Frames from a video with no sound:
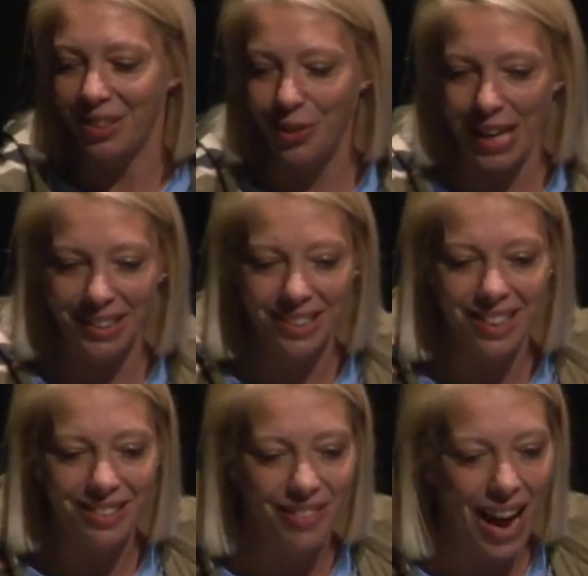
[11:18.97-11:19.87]
create an
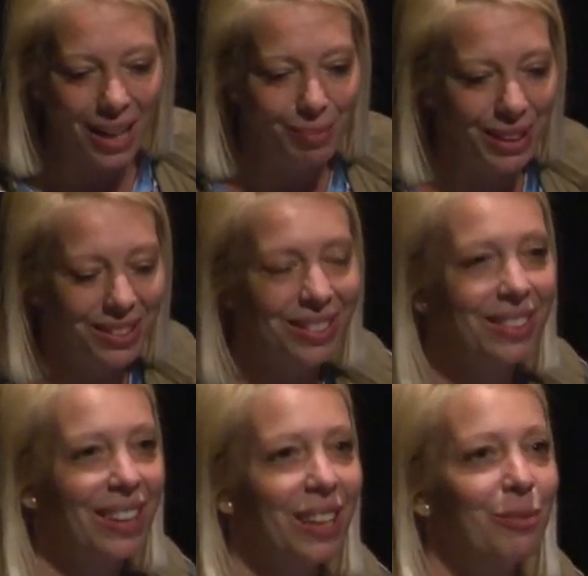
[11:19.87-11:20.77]
environment
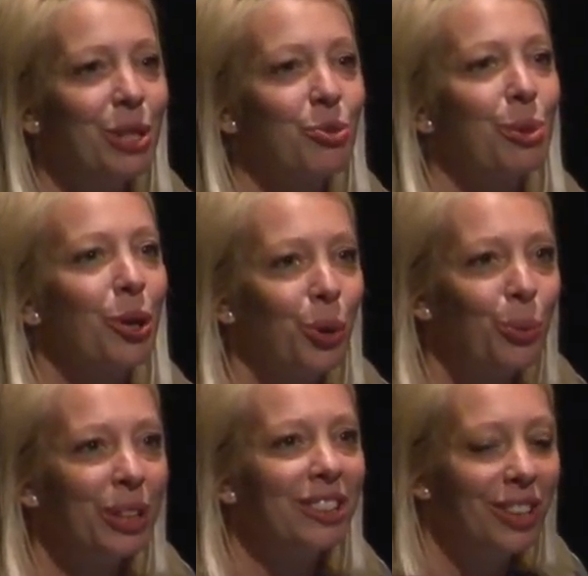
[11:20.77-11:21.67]
in which we all
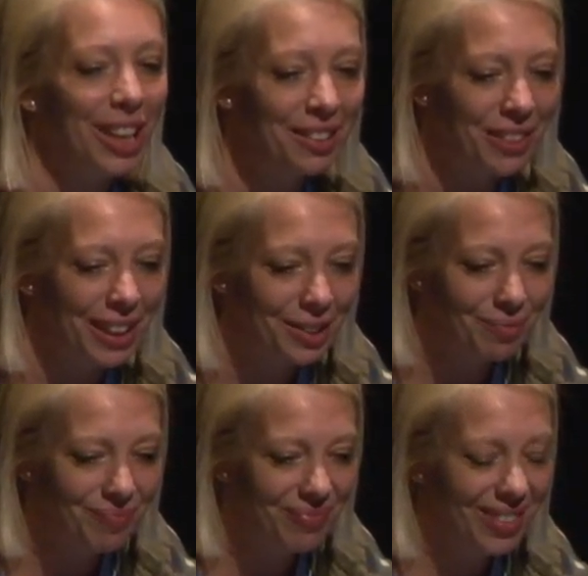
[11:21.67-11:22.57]
want to live in.
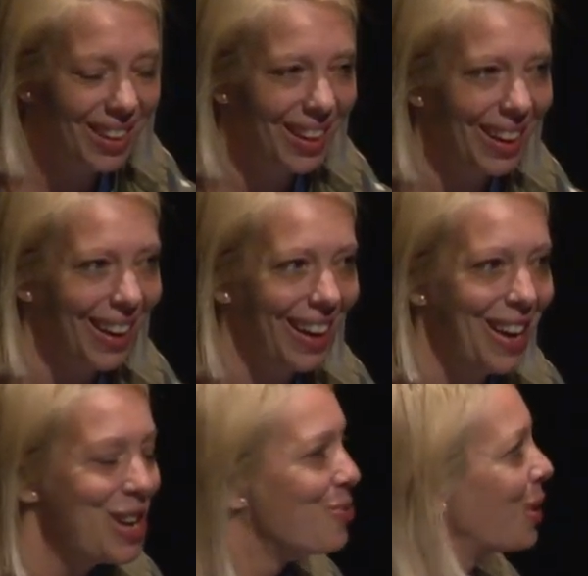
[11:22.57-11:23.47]

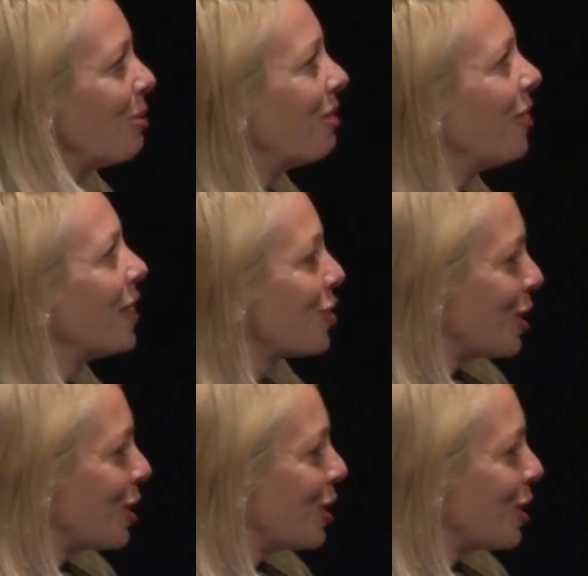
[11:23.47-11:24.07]
When we finished the